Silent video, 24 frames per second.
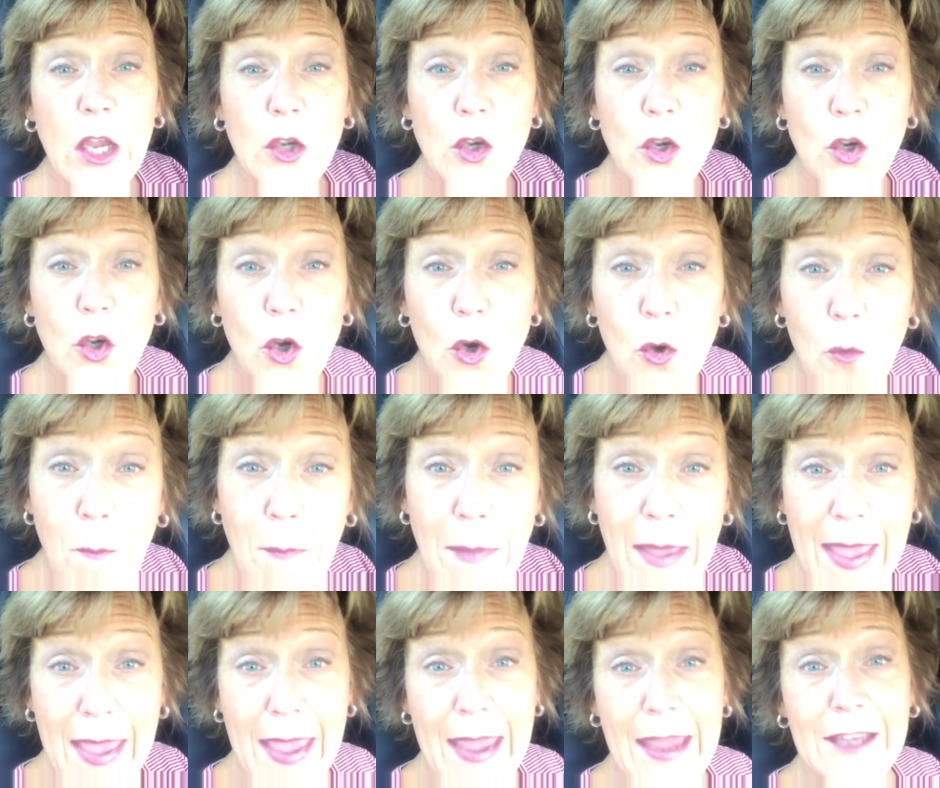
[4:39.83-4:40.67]
You
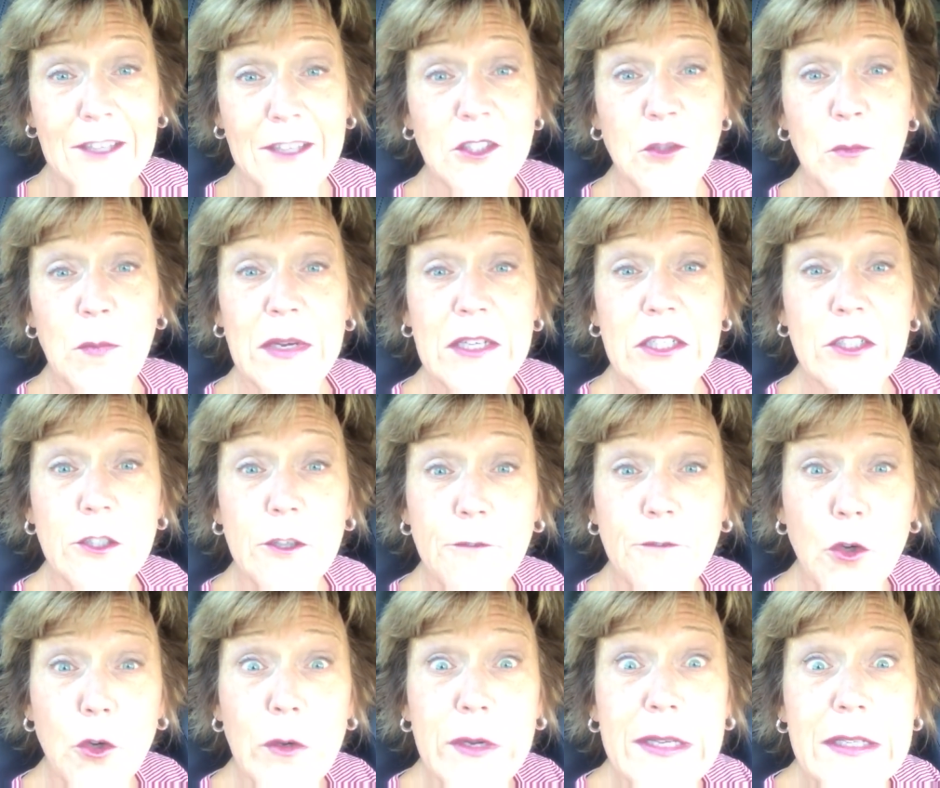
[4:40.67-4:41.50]
may, especially
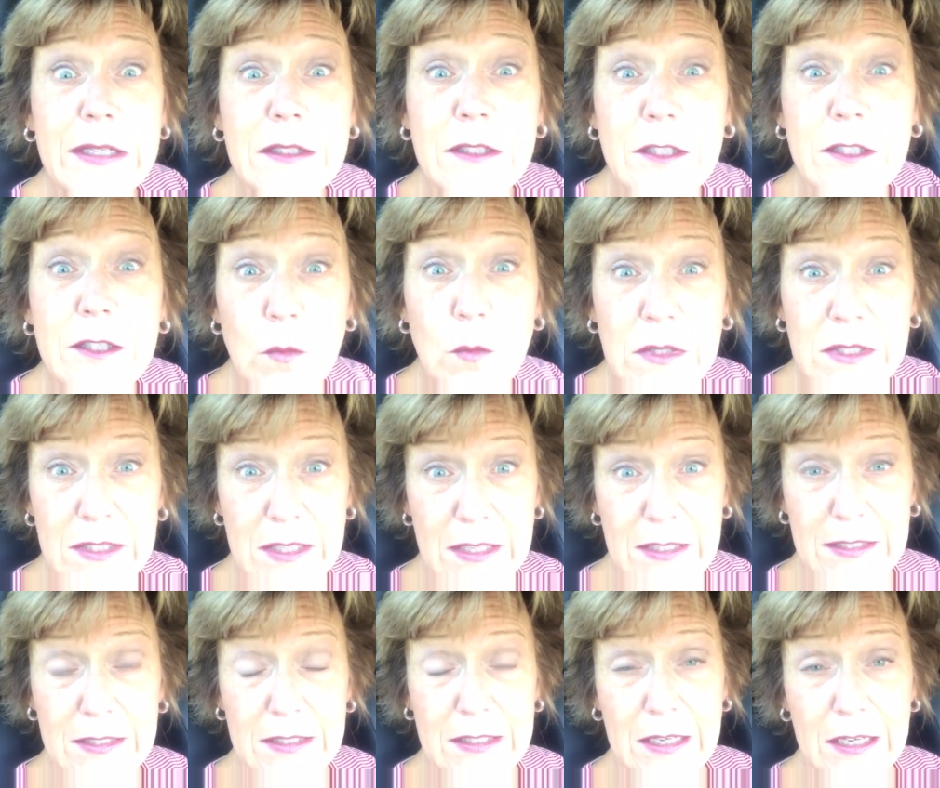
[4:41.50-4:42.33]
if you're insulin
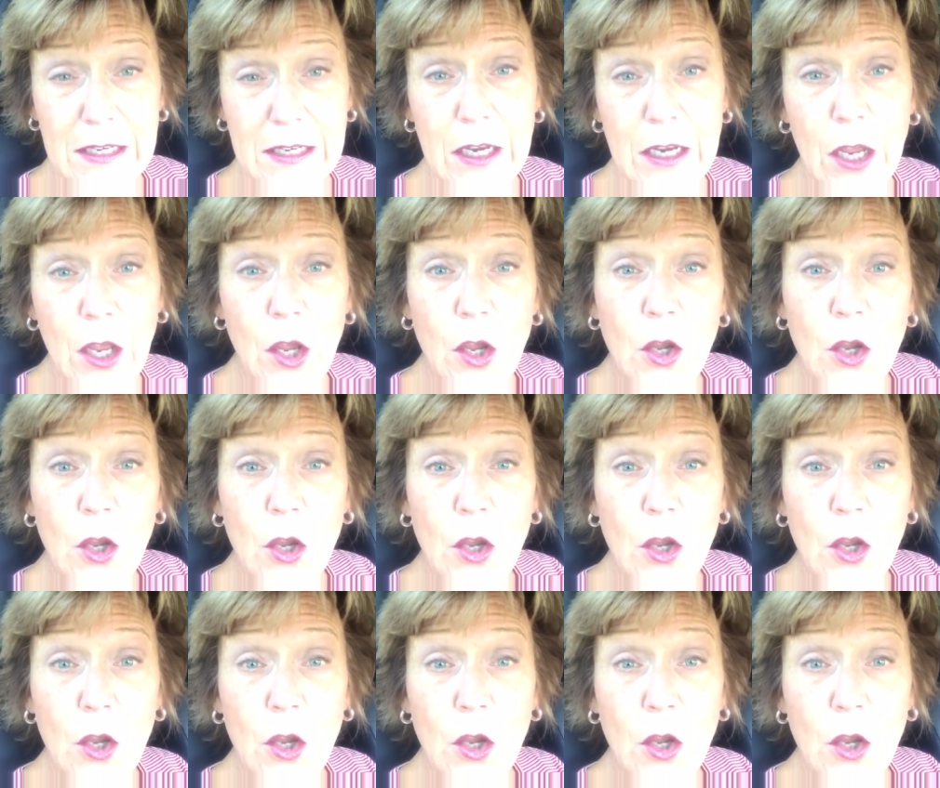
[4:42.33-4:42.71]
resistant,